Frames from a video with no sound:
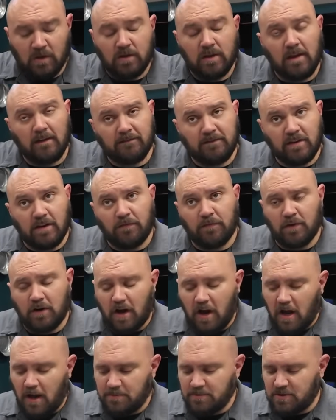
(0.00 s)
You have different
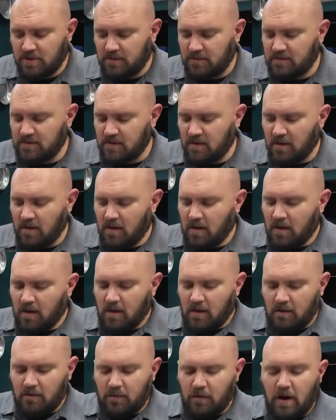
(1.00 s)
options
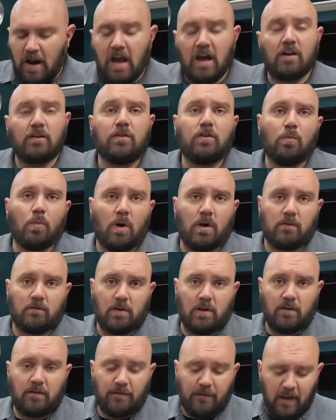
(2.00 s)
for how you want to
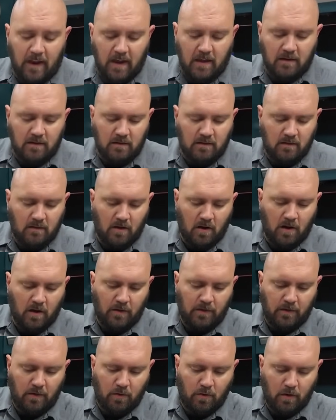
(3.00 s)
run a fan
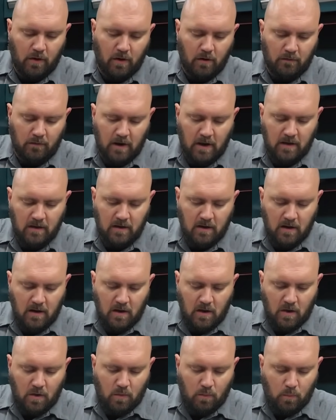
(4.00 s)
on the coil rad.
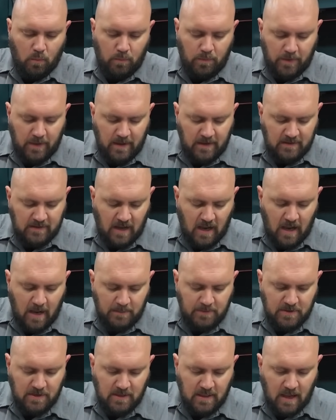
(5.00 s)
This
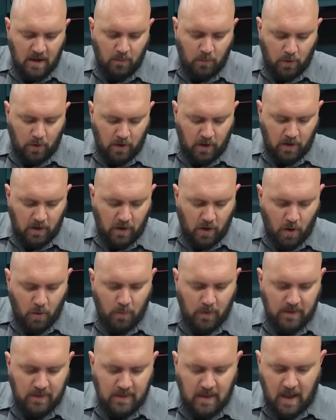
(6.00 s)
option that we're going to go
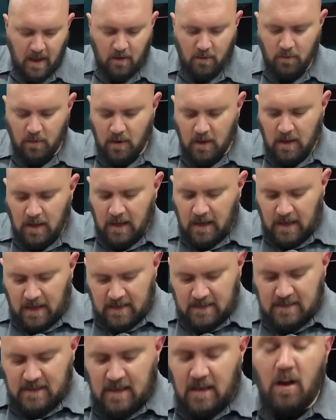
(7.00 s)
with now
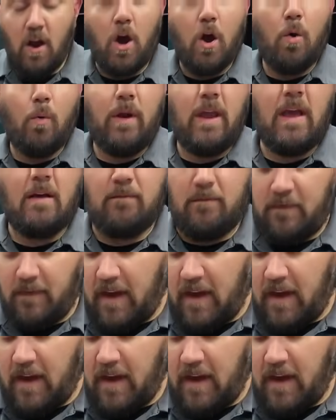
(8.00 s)
is an OEM